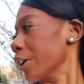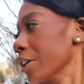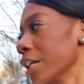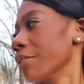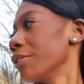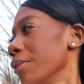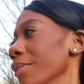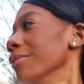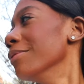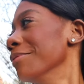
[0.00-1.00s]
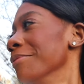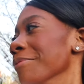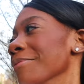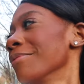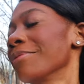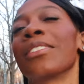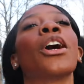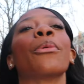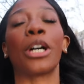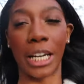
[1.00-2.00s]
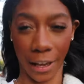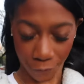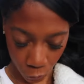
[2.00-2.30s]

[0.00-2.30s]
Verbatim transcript: are you gonna get food? We are gonna get food. We're gonna get